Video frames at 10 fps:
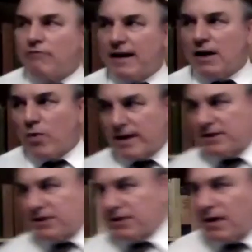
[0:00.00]
great
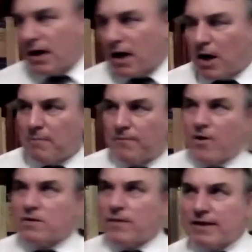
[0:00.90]
question. Um,
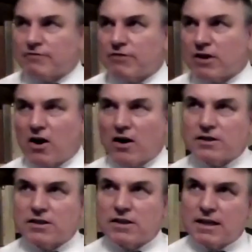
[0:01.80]
first of all, as
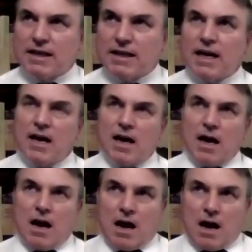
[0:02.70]
regards the
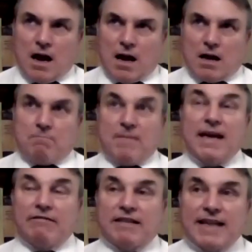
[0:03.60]

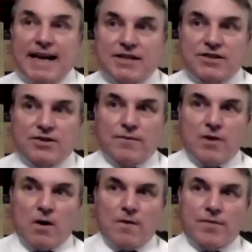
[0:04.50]
media attention of,
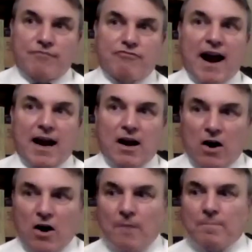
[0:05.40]
of the
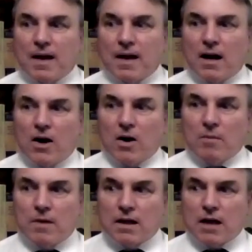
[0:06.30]
fracas,
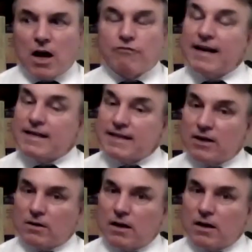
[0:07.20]
um, a great
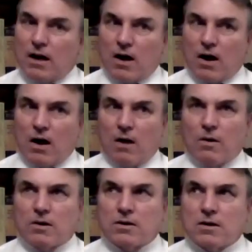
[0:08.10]
deal. Uh, uh,
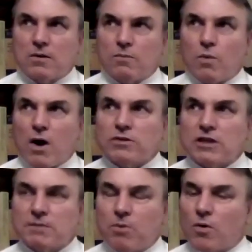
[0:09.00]

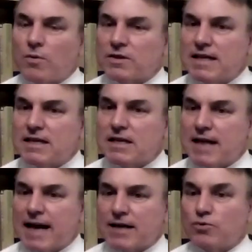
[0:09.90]
Wells's book was an
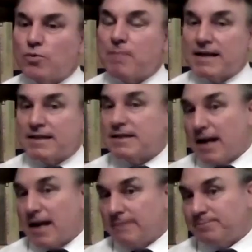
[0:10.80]
international
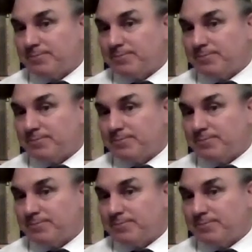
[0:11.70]
bestseller.